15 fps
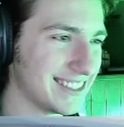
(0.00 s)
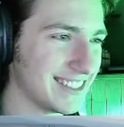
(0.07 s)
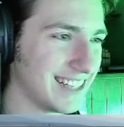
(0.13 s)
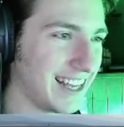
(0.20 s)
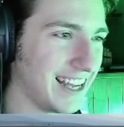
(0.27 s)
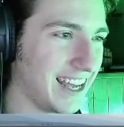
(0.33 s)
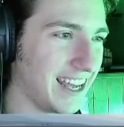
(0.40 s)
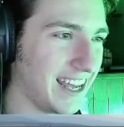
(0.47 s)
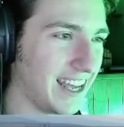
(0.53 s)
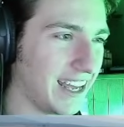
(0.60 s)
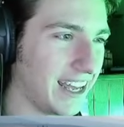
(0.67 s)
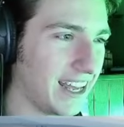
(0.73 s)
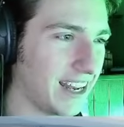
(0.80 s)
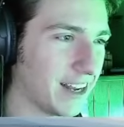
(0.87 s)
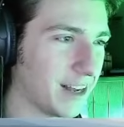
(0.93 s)

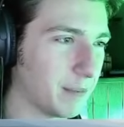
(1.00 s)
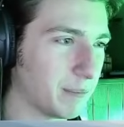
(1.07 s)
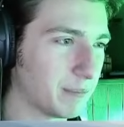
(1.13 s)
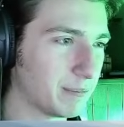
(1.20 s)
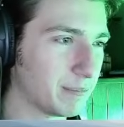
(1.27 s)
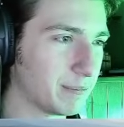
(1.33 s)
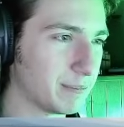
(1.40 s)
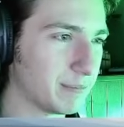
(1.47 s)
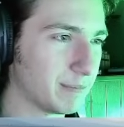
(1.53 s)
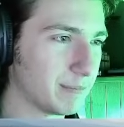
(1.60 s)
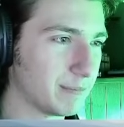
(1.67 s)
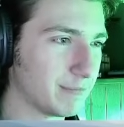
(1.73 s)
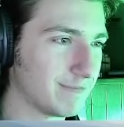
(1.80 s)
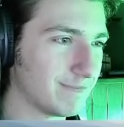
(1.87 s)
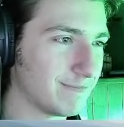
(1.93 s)
And up.
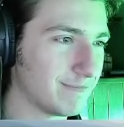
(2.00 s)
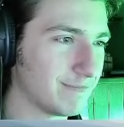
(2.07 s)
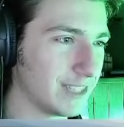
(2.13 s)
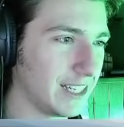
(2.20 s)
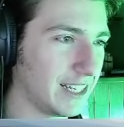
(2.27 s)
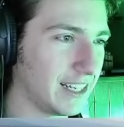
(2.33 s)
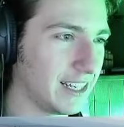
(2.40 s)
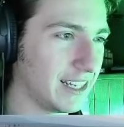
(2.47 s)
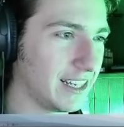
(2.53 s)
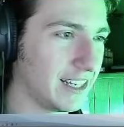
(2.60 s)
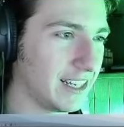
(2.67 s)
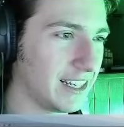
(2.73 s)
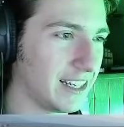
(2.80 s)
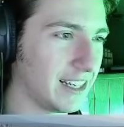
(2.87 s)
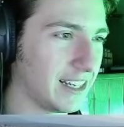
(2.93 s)

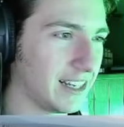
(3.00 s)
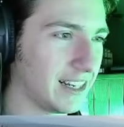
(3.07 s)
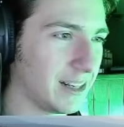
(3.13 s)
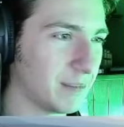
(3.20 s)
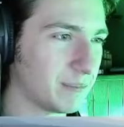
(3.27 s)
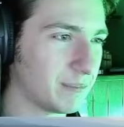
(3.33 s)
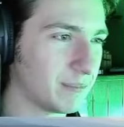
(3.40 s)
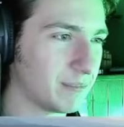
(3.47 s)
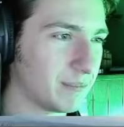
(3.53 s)
And up.